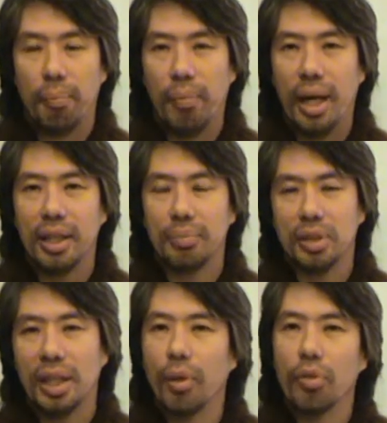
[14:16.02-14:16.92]
by
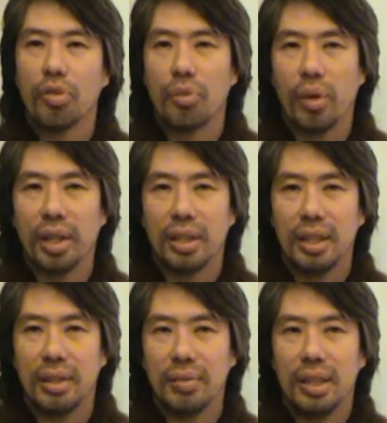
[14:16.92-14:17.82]
themselves rather
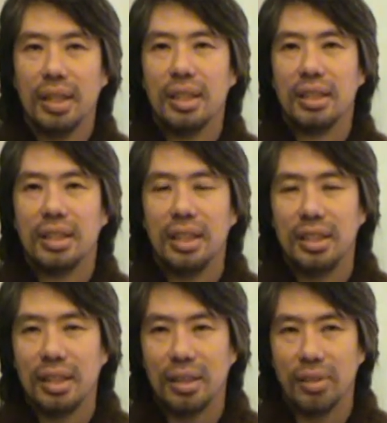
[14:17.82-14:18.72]
than
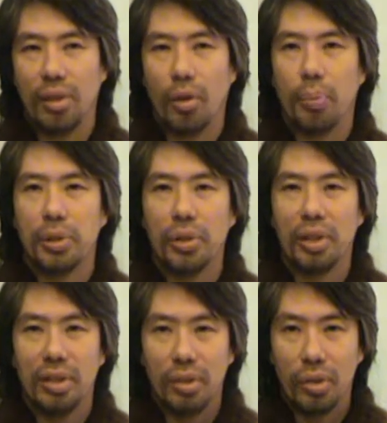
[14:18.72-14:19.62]
seizing the
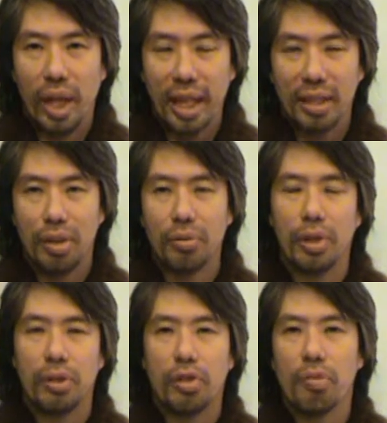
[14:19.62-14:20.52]
opportunity to act in a
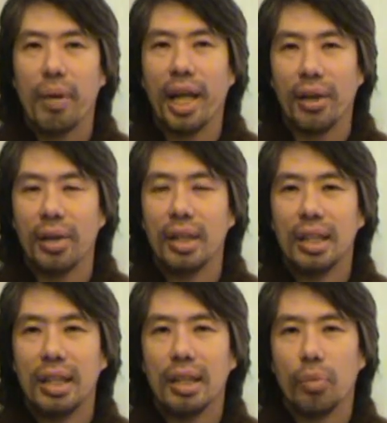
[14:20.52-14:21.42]
virtuous manner,
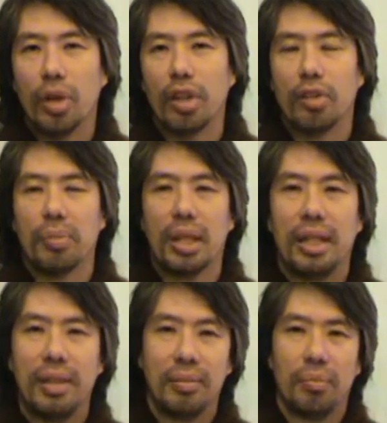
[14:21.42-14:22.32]
will
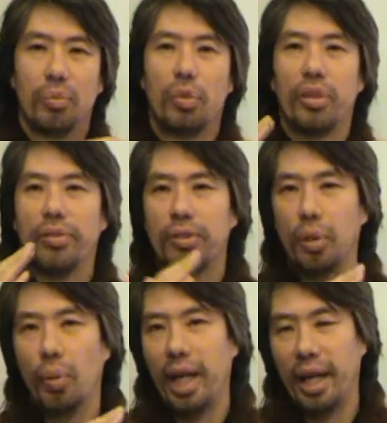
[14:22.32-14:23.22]
ultimately drift
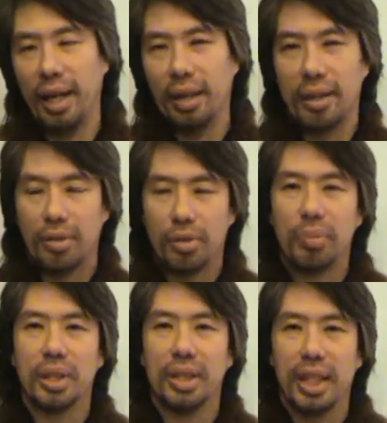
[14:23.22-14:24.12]
away
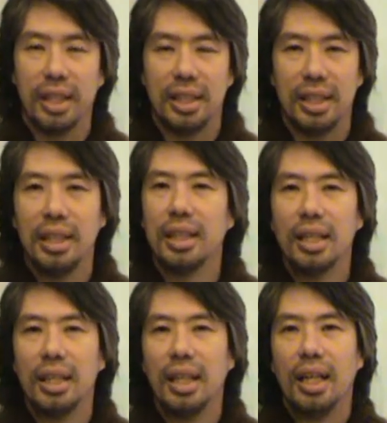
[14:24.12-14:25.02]
from the deity
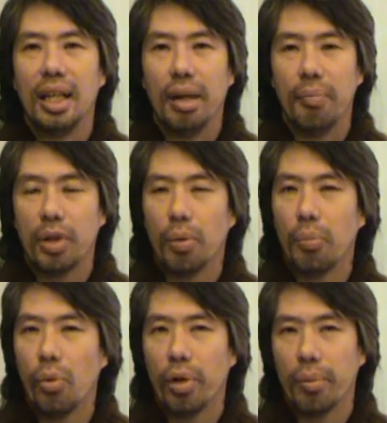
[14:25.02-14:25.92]
and become
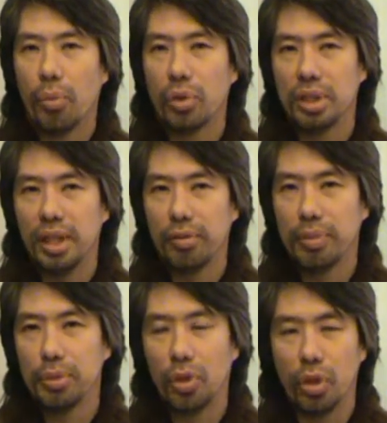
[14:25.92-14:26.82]
more and more self
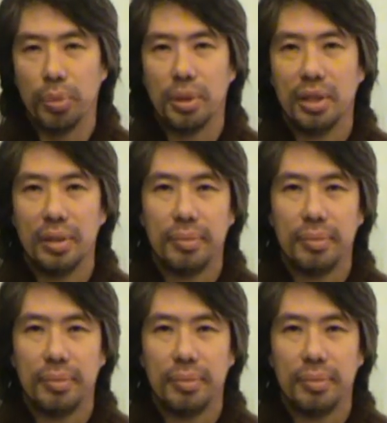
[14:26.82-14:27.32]
absorbed